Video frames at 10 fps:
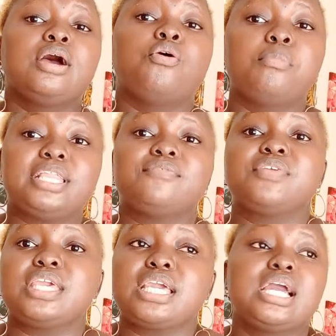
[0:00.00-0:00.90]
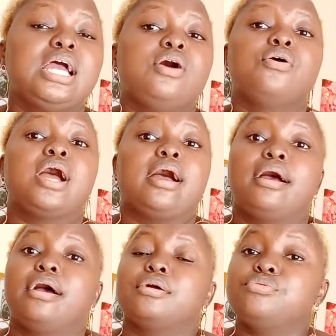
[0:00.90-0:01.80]
home living,
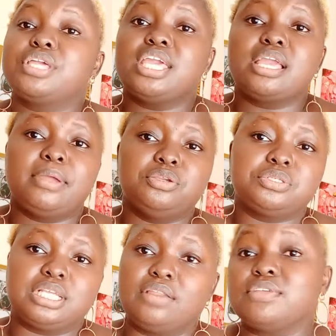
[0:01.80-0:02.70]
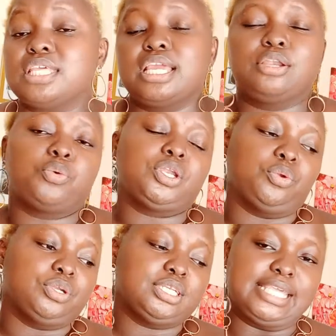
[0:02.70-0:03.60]
cooking menus and everything and
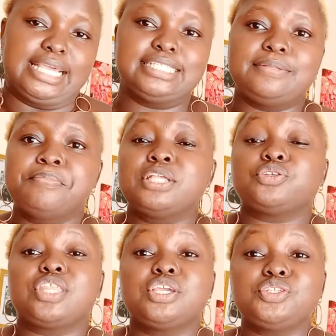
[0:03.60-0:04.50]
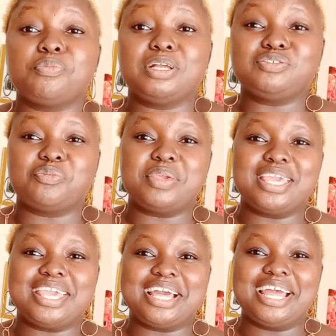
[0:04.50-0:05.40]
whatnot. Yes. So thank you so much for
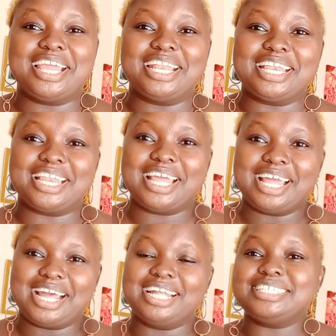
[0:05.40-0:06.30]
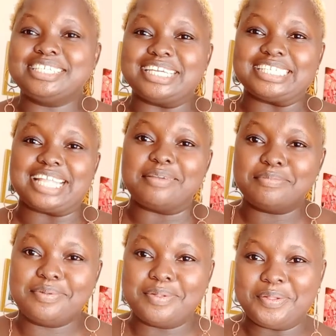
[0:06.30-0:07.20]
being here, and until next time,